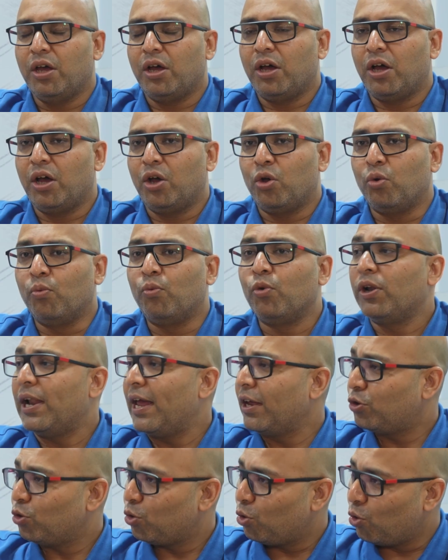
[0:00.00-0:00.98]
who would
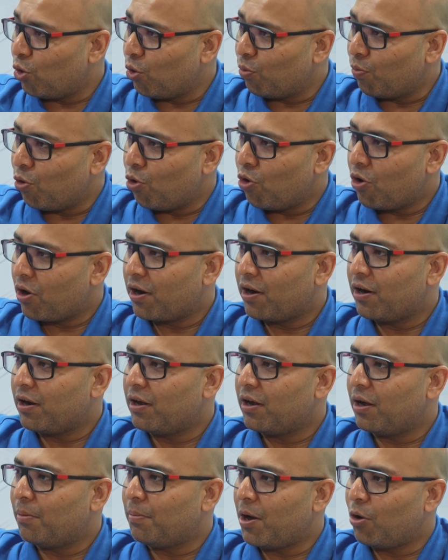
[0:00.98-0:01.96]
like to know more
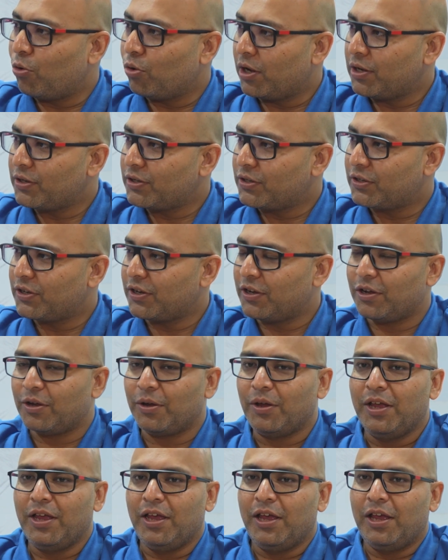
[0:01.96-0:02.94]
about us.
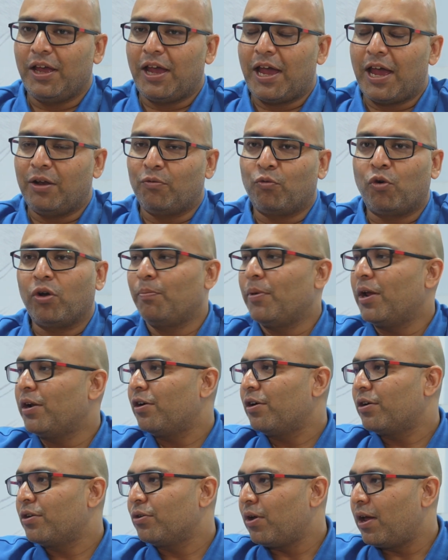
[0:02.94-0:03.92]
And what
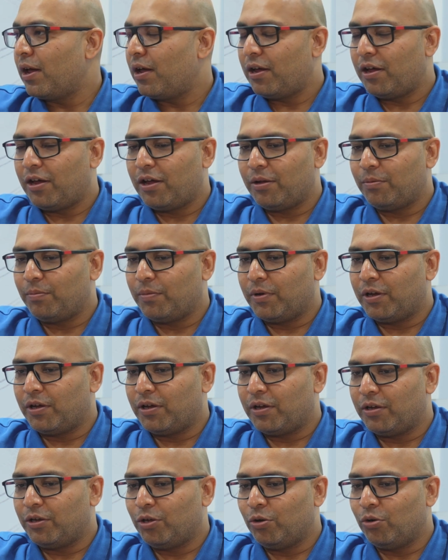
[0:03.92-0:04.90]
better
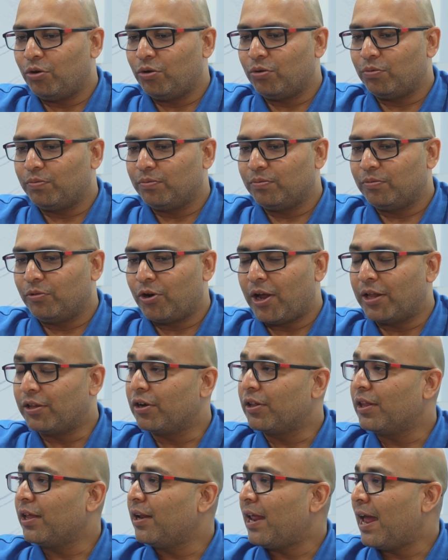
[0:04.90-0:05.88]
to,
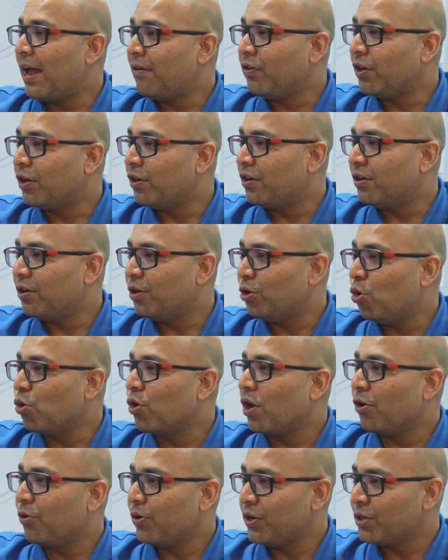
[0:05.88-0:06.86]
rather than having a
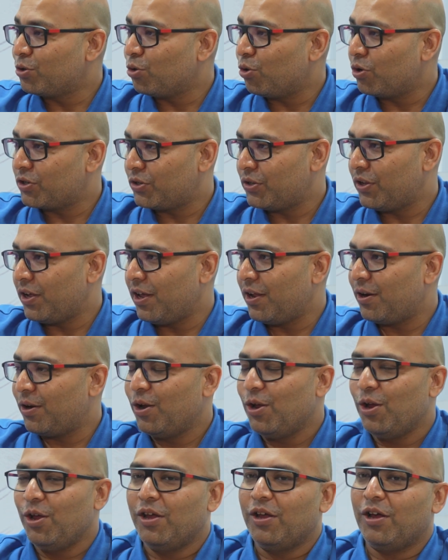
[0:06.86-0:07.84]
local resource there
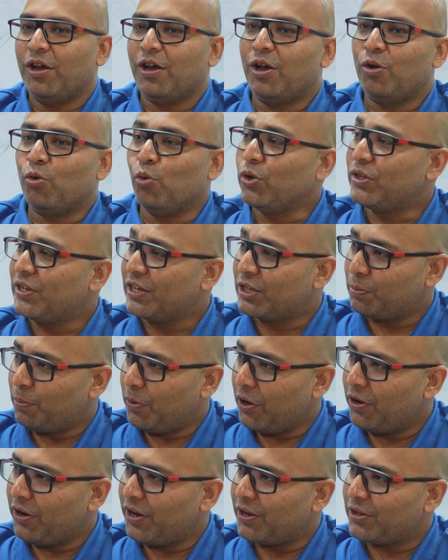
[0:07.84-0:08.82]
who is
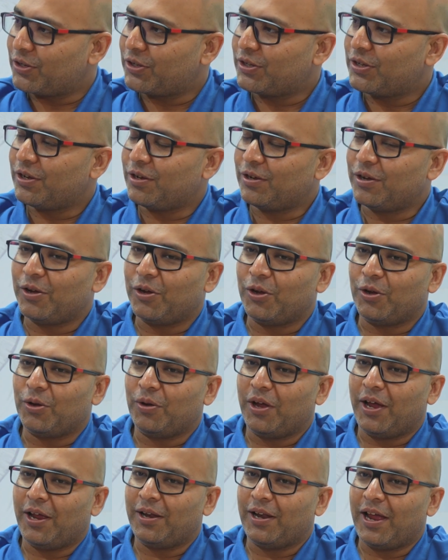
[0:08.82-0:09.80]
experienced
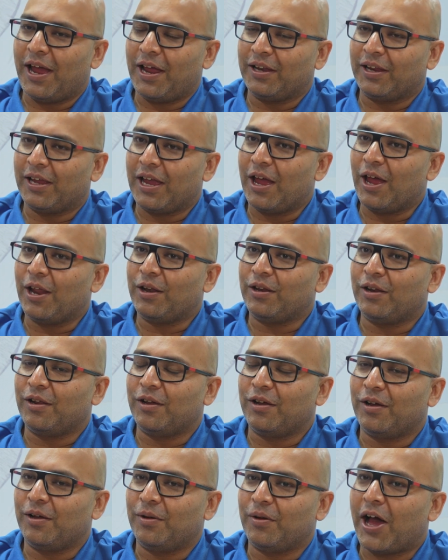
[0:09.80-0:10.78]
and can
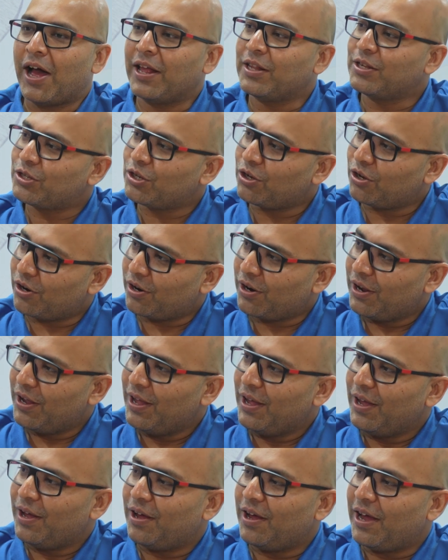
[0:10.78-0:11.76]
answer
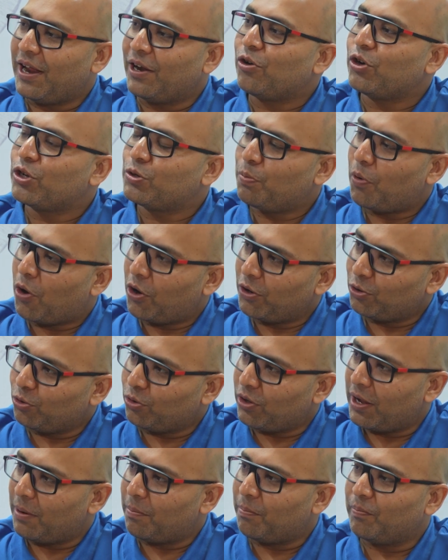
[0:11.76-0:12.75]
and respond
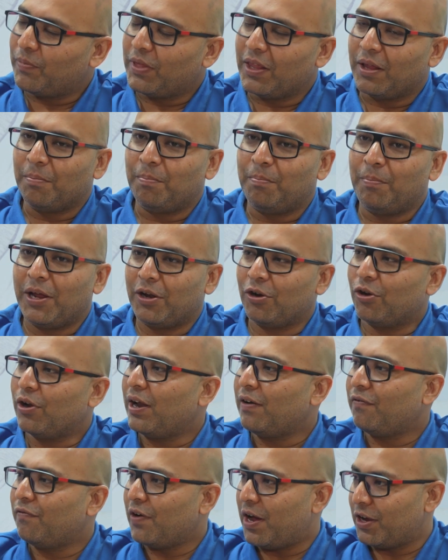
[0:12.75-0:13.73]
to them better
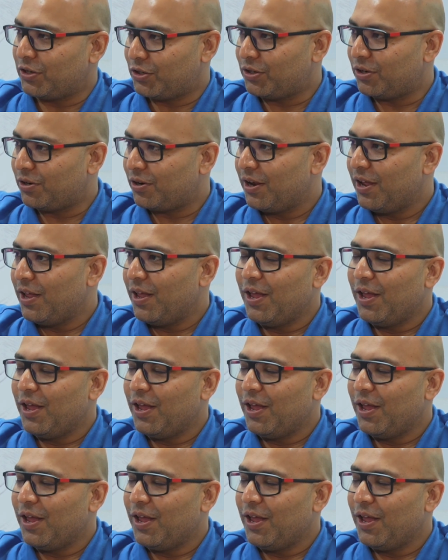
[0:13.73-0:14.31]
and faster.